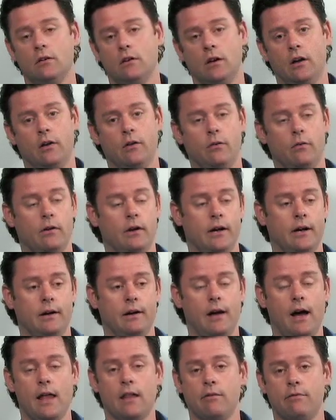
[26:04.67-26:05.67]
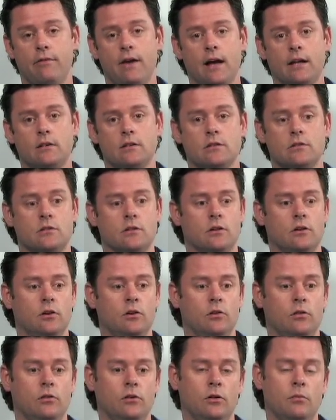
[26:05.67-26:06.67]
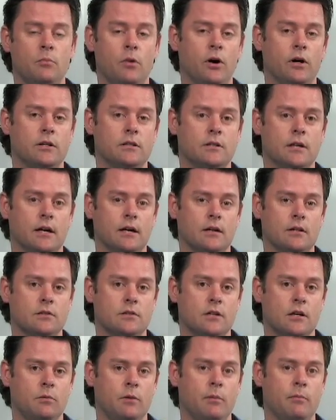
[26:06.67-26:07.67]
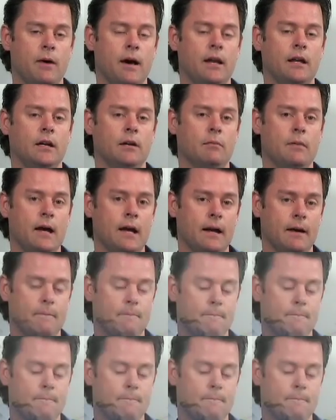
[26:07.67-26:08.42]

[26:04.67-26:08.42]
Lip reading: other factors that you might consider when mating your mare.